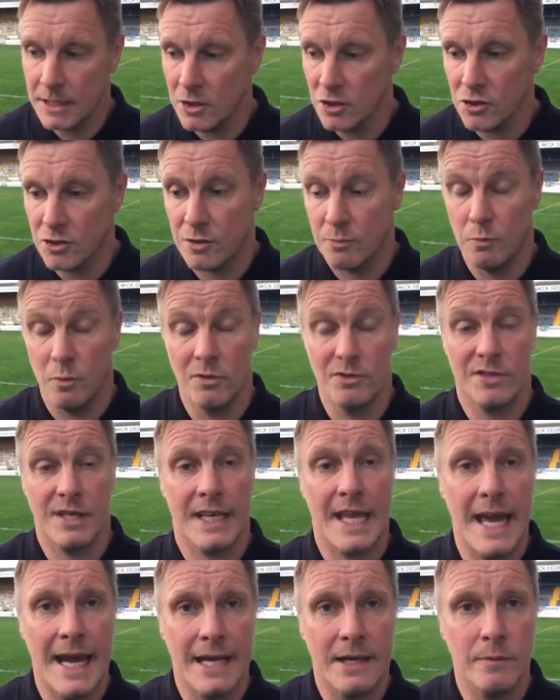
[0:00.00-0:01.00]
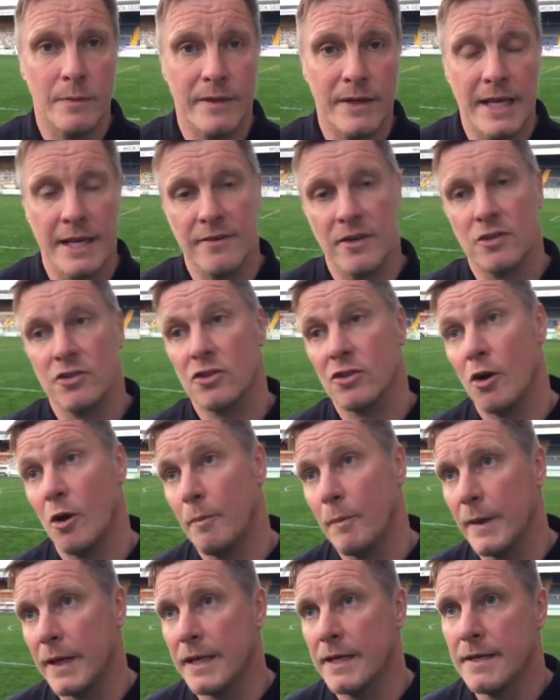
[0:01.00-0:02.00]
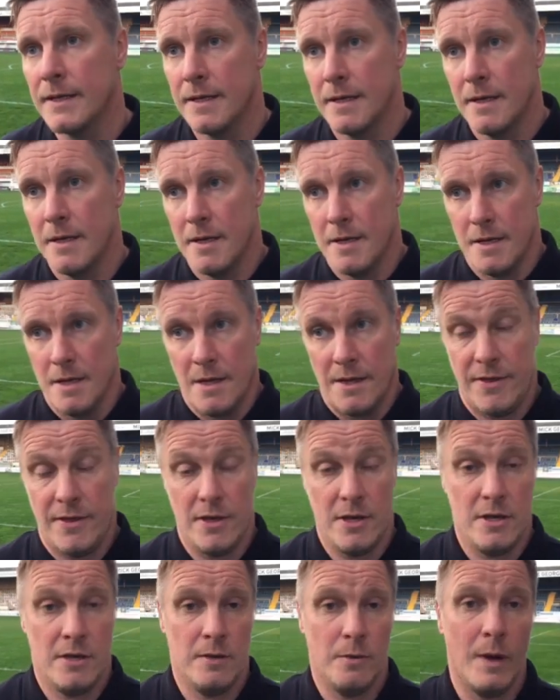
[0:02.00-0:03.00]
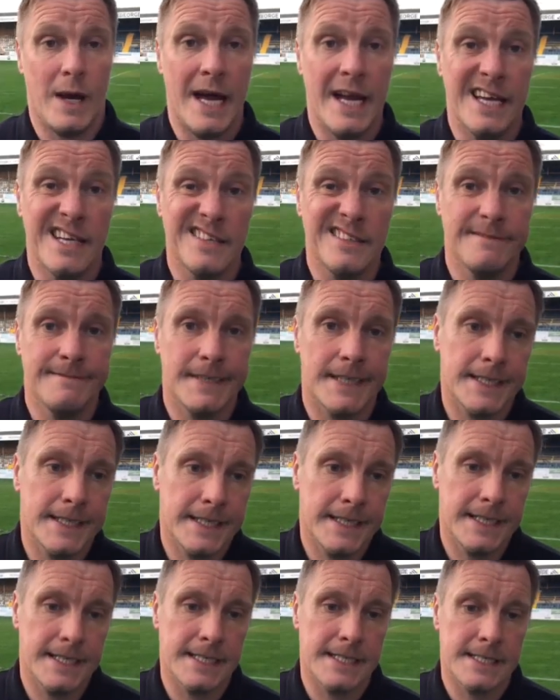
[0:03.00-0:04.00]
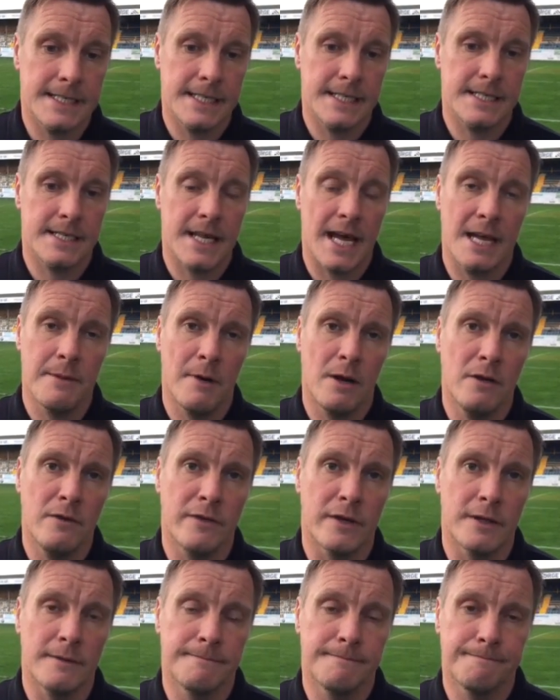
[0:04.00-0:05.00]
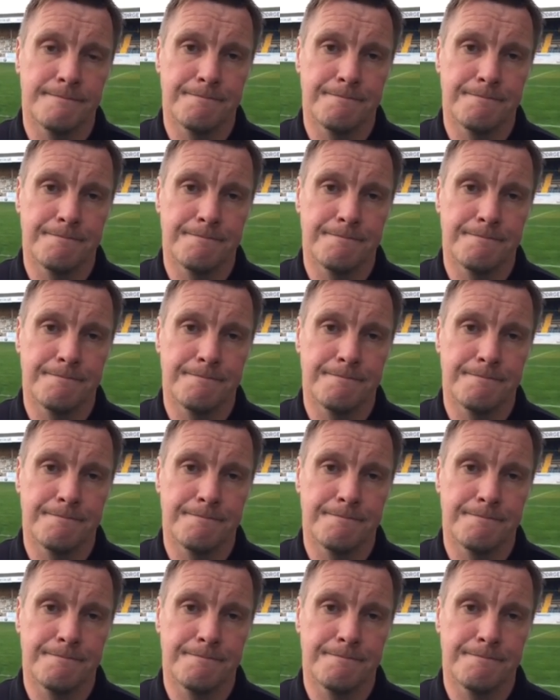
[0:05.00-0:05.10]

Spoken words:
just once again, we give a sloppy third away and it's game over.